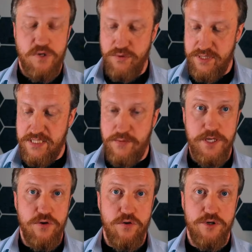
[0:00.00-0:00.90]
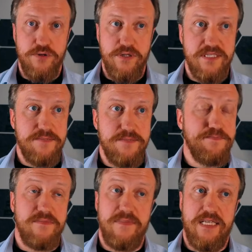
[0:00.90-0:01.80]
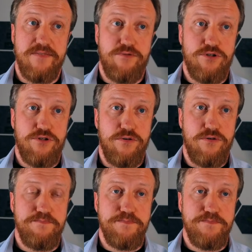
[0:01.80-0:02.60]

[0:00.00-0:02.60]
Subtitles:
context window models. That's for sure.